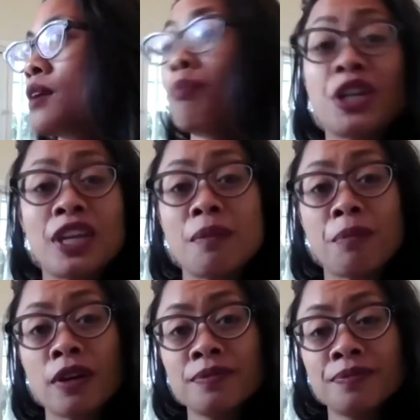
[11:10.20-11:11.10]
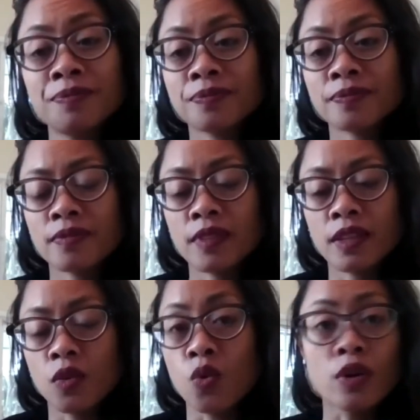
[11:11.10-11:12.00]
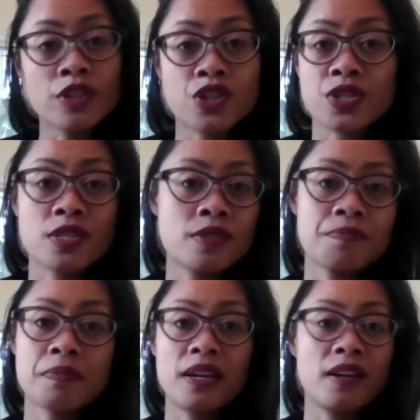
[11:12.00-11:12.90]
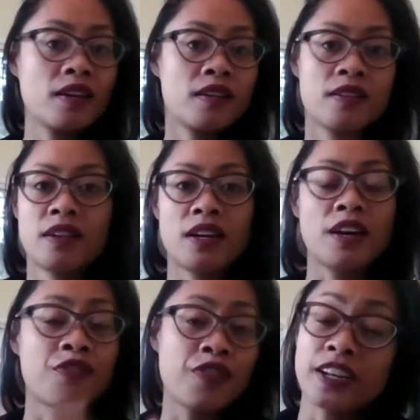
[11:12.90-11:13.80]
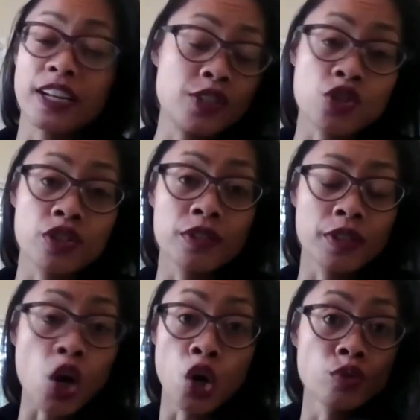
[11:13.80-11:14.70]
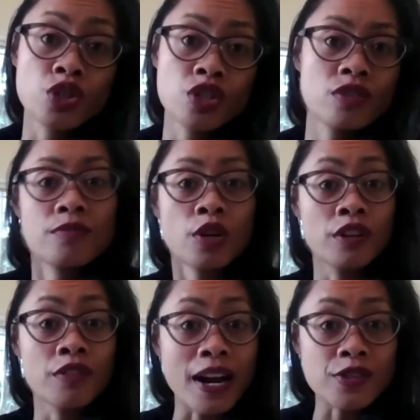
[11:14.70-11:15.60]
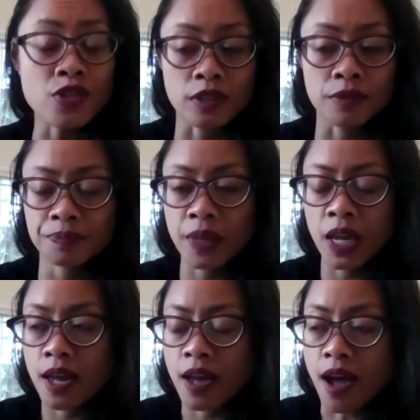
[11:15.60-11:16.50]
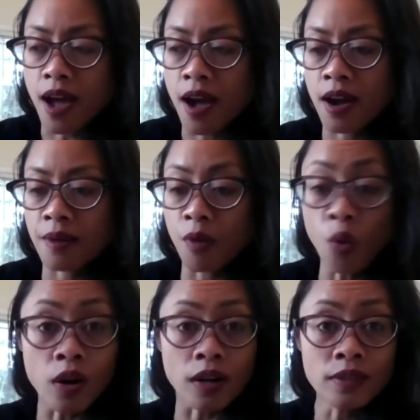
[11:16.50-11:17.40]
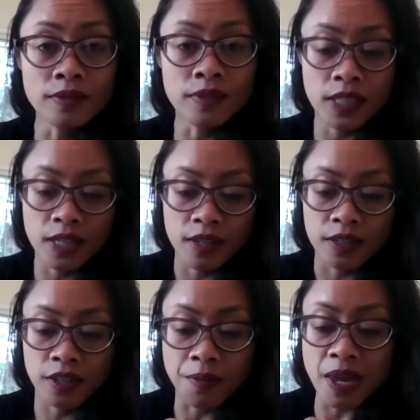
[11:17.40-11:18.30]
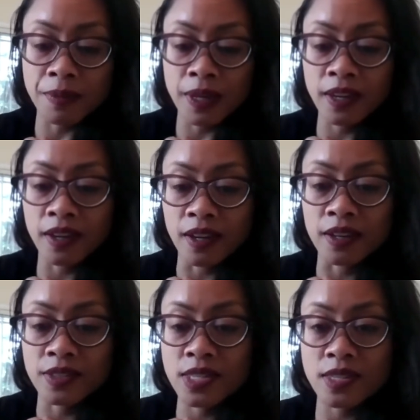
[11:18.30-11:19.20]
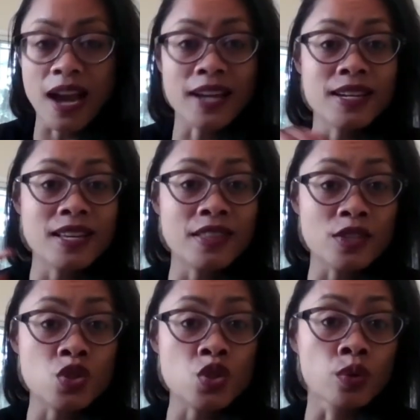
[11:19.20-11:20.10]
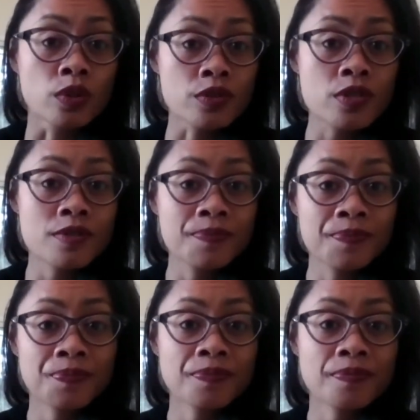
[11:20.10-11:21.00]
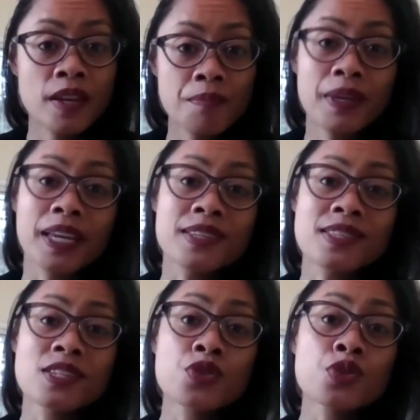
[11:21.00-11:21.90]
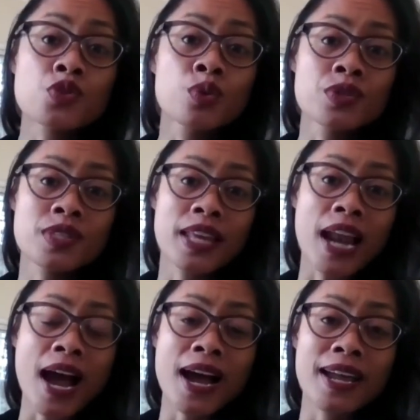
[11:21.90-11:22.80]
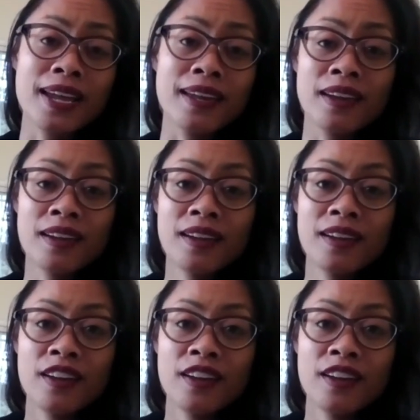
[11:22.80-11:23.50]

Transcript: a bookkeeper, or just a financial coach or advisor. Or maybe it's, I need these tools because these are the tools that I